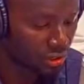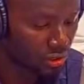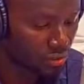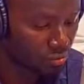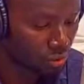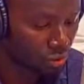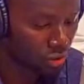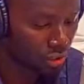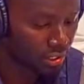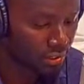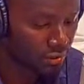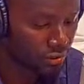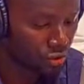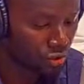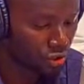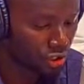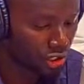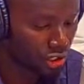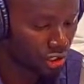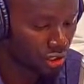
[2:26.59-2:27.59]
spoken to
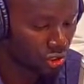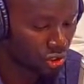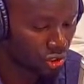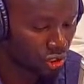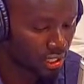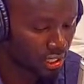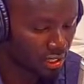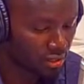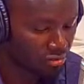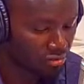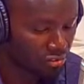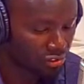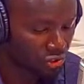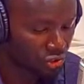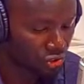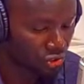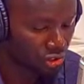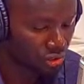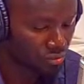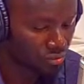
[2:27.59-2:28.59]
Unity State
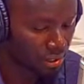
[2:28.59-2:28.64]
officials